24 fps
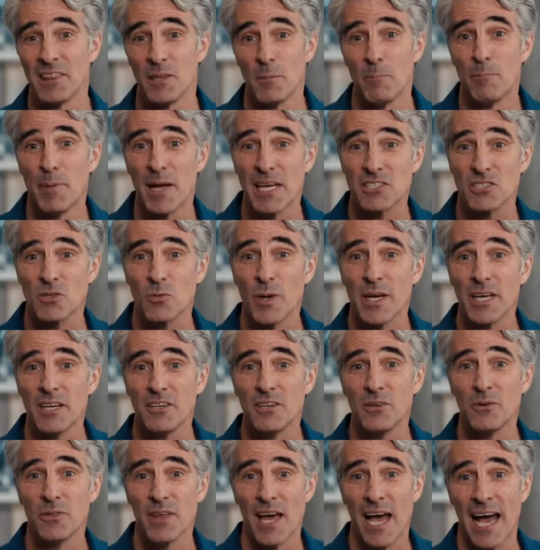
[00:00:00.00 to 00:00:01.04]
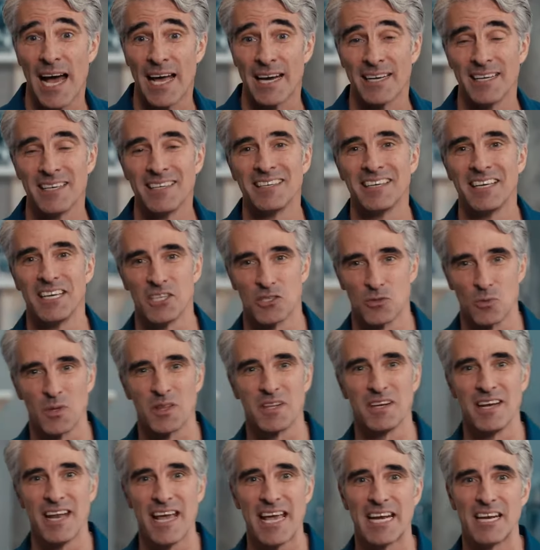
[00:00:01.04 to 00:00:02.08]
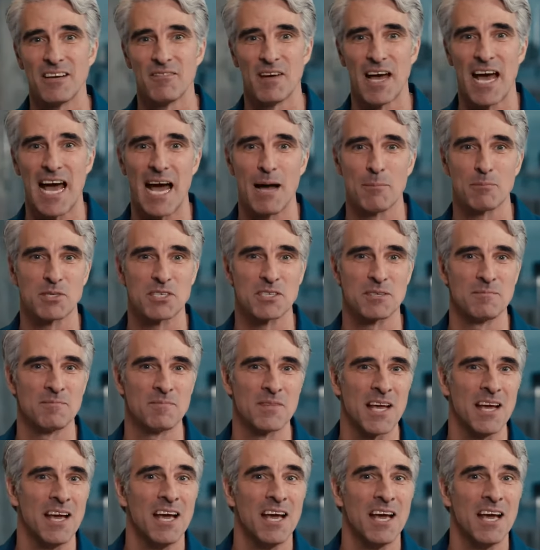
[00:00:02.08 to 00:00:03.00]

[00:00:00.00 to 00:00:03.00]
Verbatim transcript: And the best way to do that is with native apps.